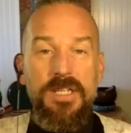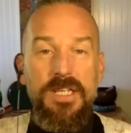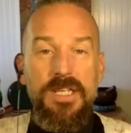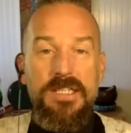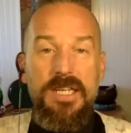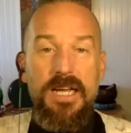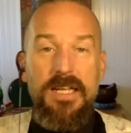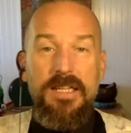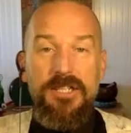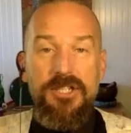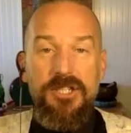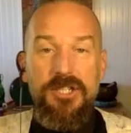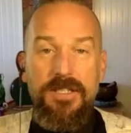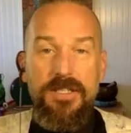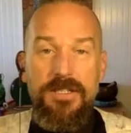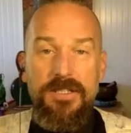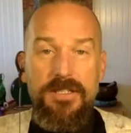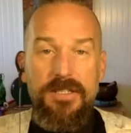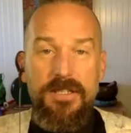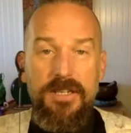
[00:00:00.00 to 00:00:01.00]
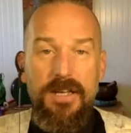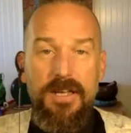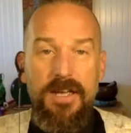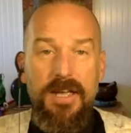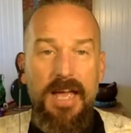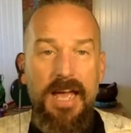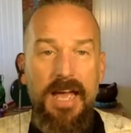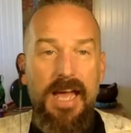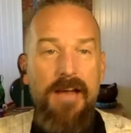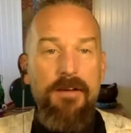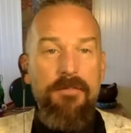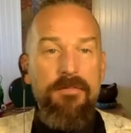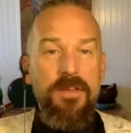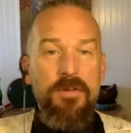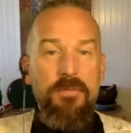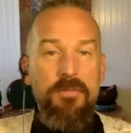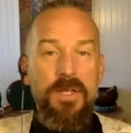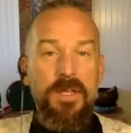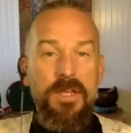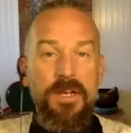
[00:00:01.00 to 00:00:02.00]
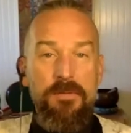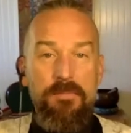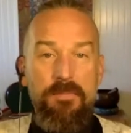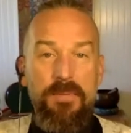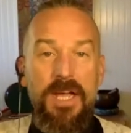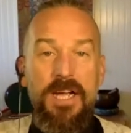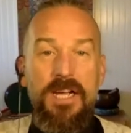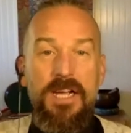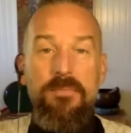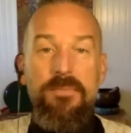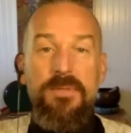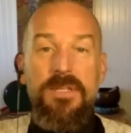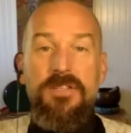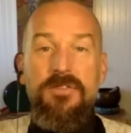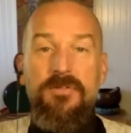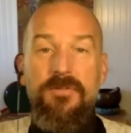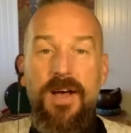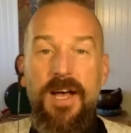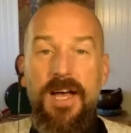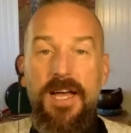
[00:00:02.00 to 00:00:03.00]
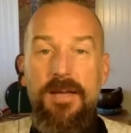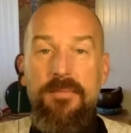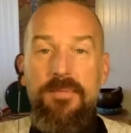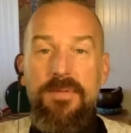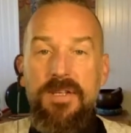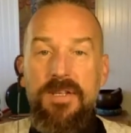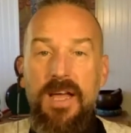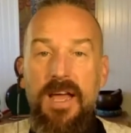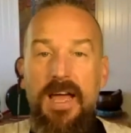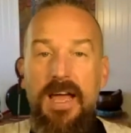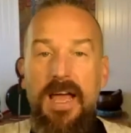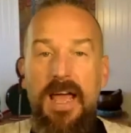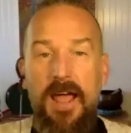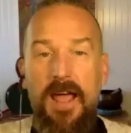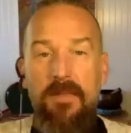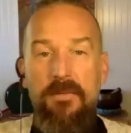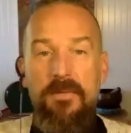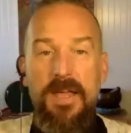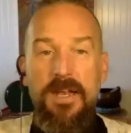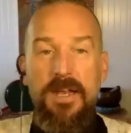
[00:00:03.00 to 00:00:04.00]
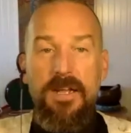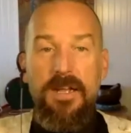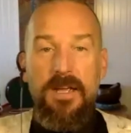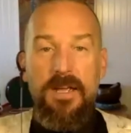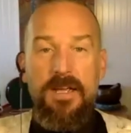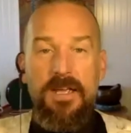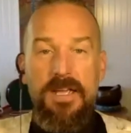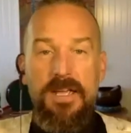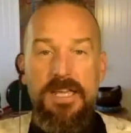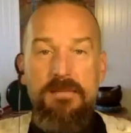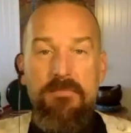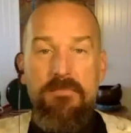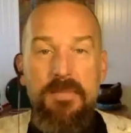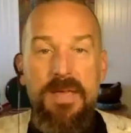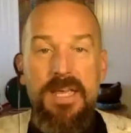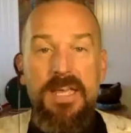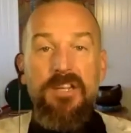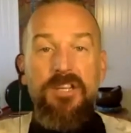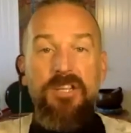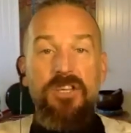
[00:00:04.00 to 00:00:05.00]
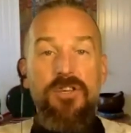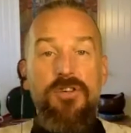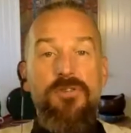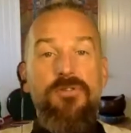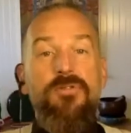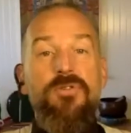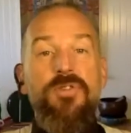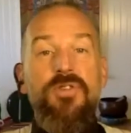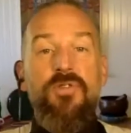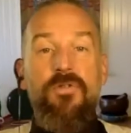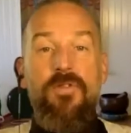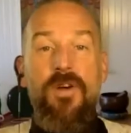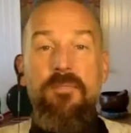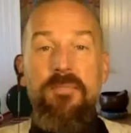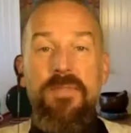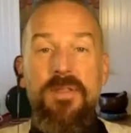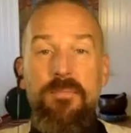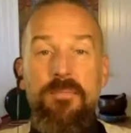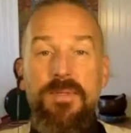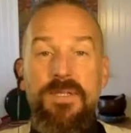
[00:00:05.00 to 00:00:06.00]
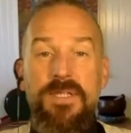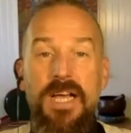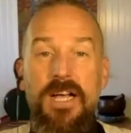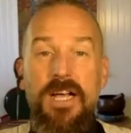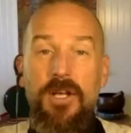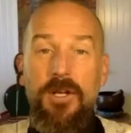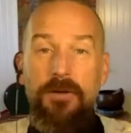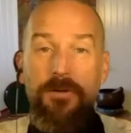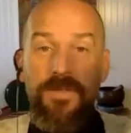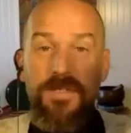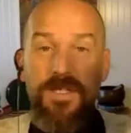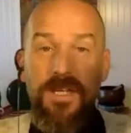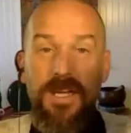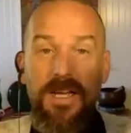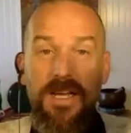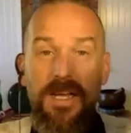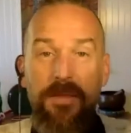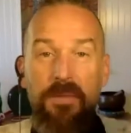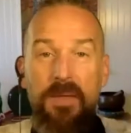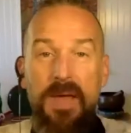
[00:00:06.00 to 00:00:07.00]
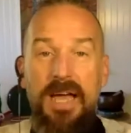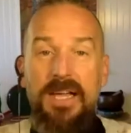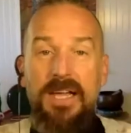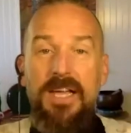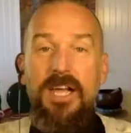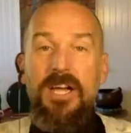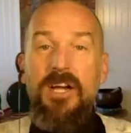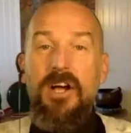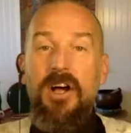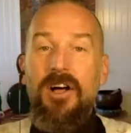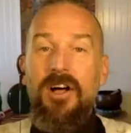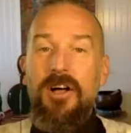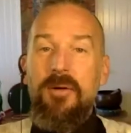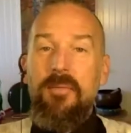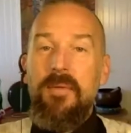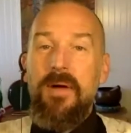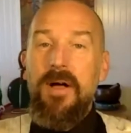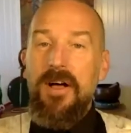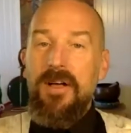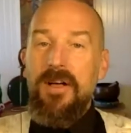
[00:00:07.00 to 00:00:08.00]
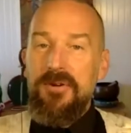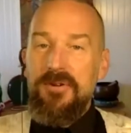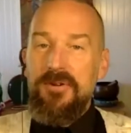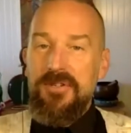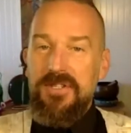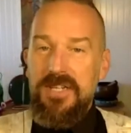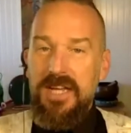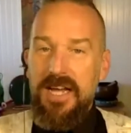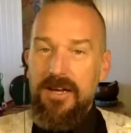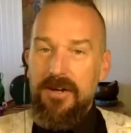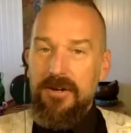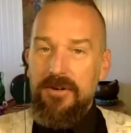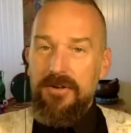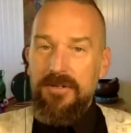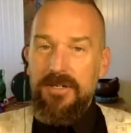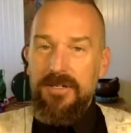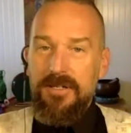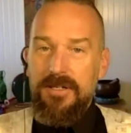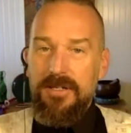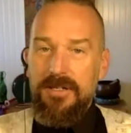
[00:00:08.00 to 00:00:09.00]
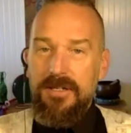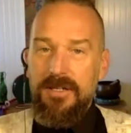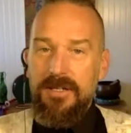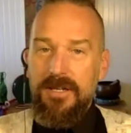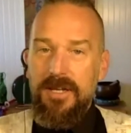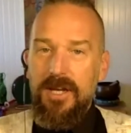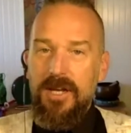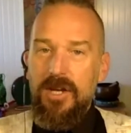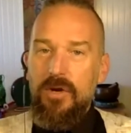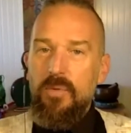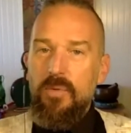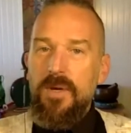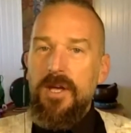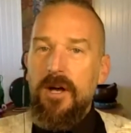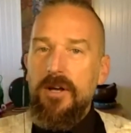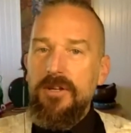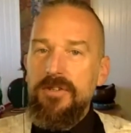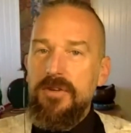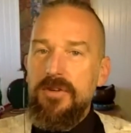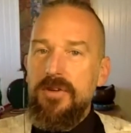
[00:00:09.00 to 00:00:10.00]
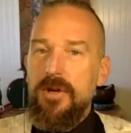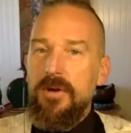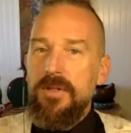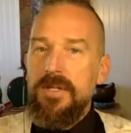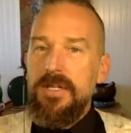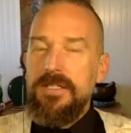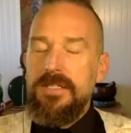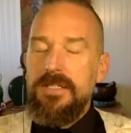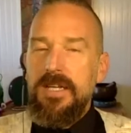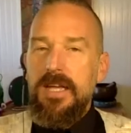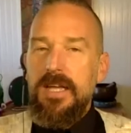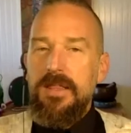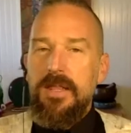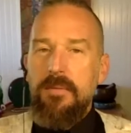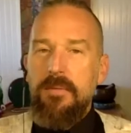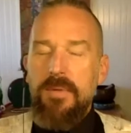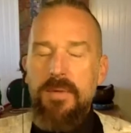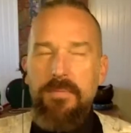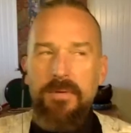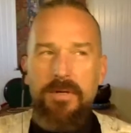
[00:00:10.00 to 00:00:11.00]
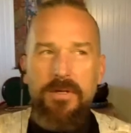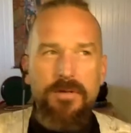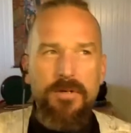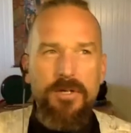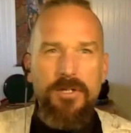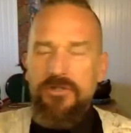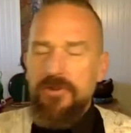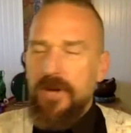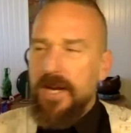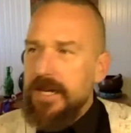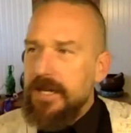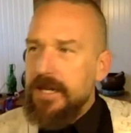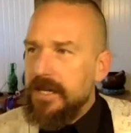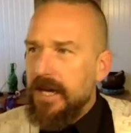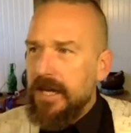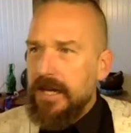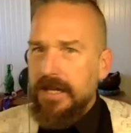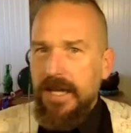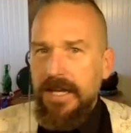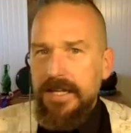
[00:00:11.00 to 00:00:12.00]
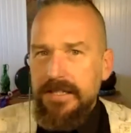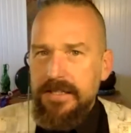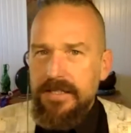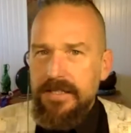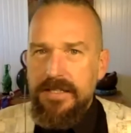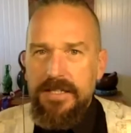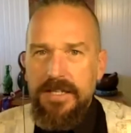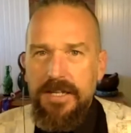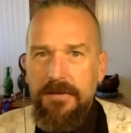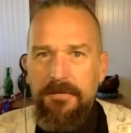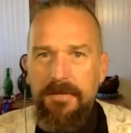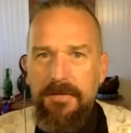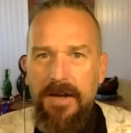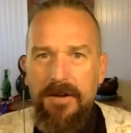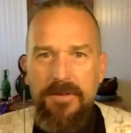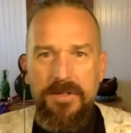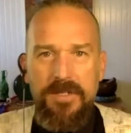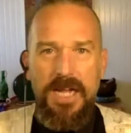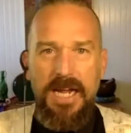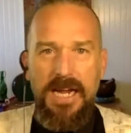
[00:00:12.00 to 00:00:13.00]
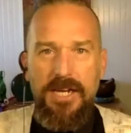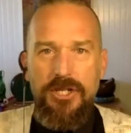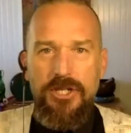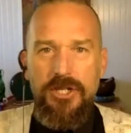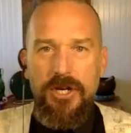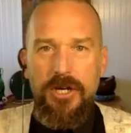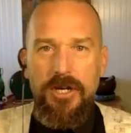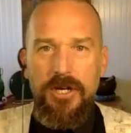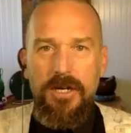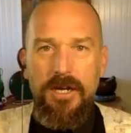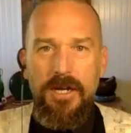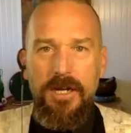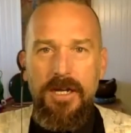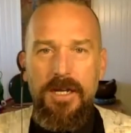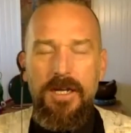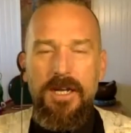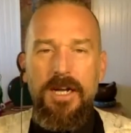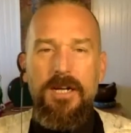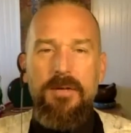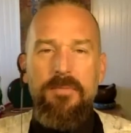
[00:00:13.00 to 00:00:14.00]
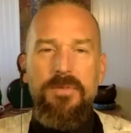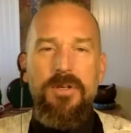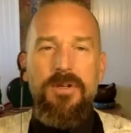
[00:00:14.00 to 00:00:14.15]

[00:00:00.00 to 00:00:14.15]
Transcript: intelligence have the ability to pick up these vibes and then emit cues from themselves that can calm others down. We also know this in that people who are trained to kind of like sniff out danger, you